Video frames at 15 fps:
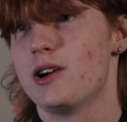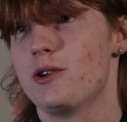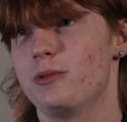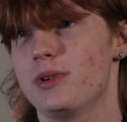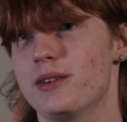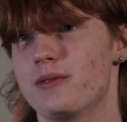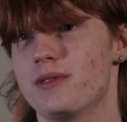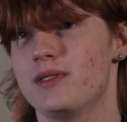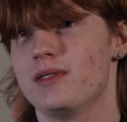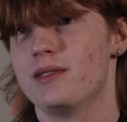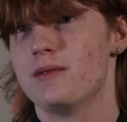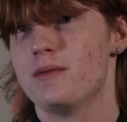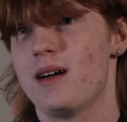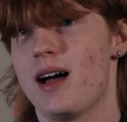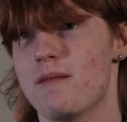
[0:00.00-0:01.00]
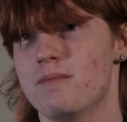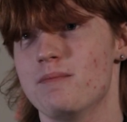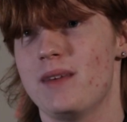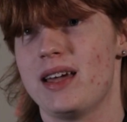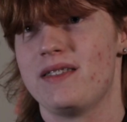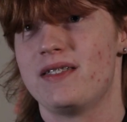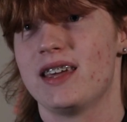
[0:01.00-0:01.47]
we've
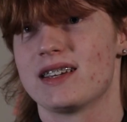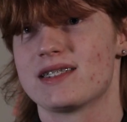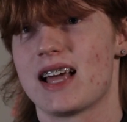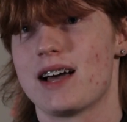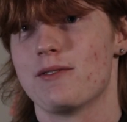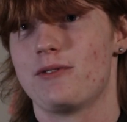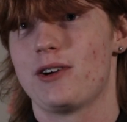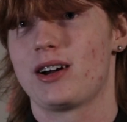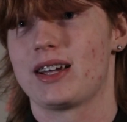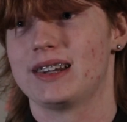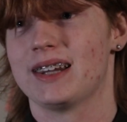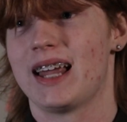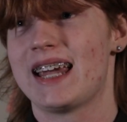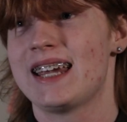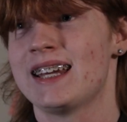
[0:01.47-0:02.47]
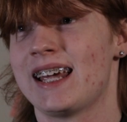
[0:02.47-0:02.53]
made things have a very light